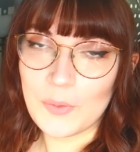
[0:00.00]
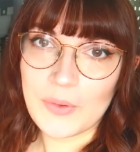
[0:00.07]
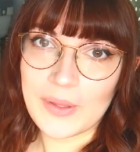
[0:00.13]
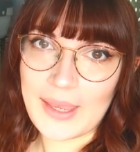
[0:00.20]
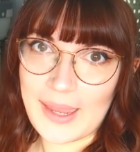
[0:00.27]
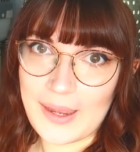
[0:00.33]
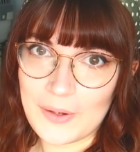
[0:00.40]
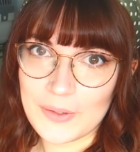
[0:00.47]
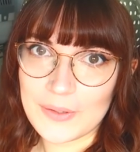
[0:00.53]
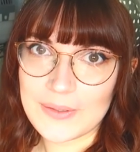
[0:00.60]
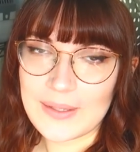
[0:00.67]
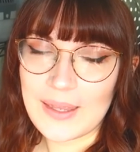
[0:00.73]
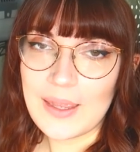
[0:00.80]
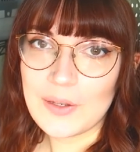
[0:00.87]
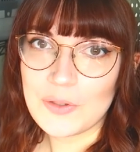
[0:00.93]
in all the
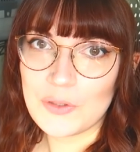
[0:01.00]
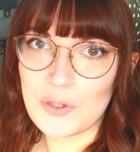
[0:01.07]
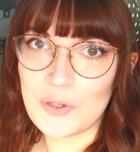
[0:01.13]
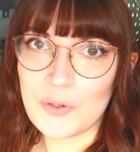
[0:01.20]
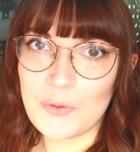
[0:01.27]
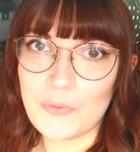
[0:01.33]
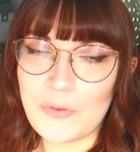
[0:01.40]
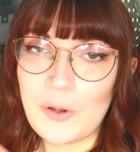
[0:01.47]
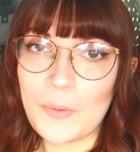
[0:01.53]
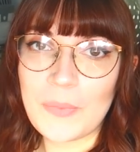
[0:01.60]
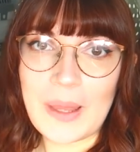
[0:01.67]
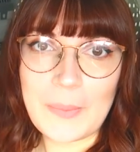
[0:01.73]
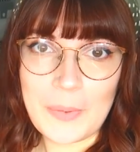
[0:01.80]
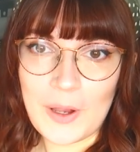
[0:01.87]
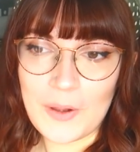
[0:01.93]
chaos to film
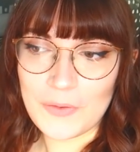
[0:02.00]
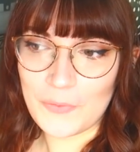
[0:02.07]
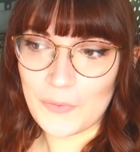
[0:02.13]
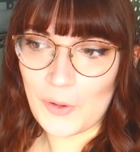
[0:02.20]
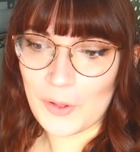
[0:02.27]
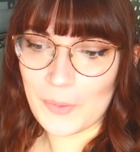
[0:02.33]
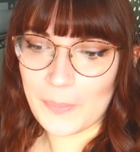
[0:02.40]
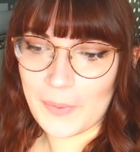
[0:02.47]
that part of the vlog,